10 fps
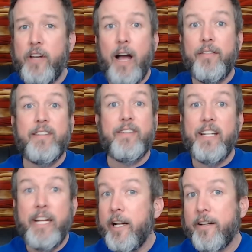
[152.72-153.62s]
She obviously
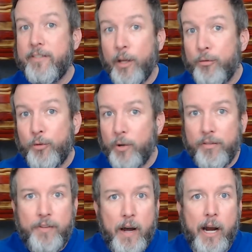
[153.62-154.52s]
needed some sort
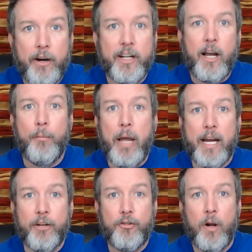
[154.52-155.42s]
of fire to come
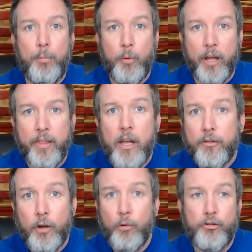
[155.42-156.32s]
back at Trump with,
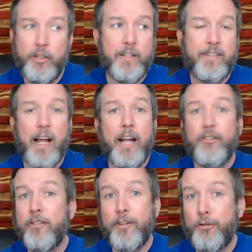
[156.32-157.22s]
so she decided
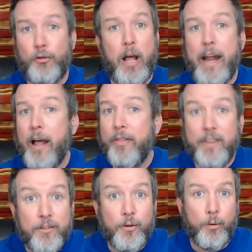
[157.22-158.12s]
just to trot out
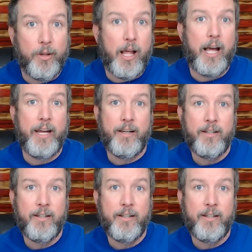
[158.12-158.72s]
this old lie.